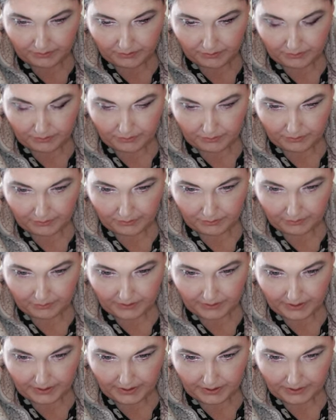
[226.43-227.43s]
Do not use
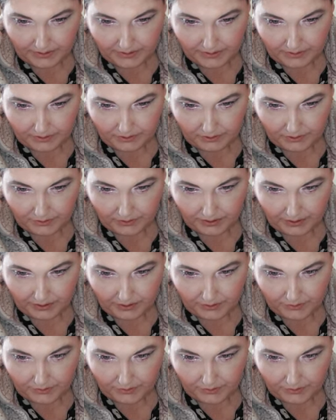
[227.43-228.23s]
heat such as hair